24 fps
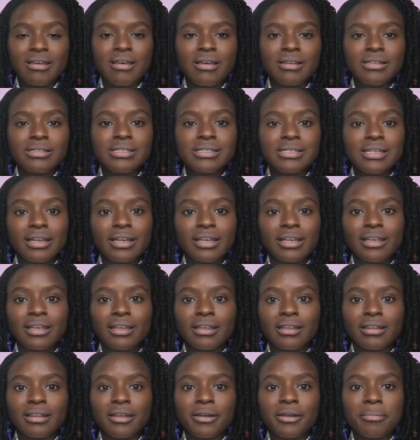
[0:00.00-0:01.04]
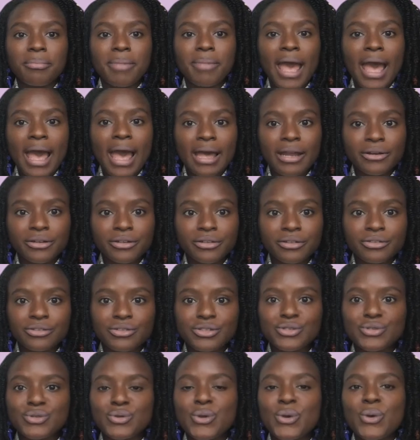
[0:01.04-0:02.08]
studying their
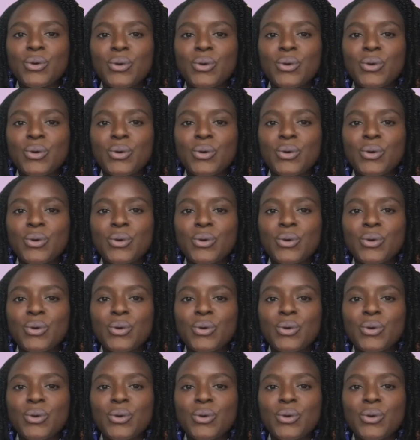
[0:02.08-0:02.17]
patterns.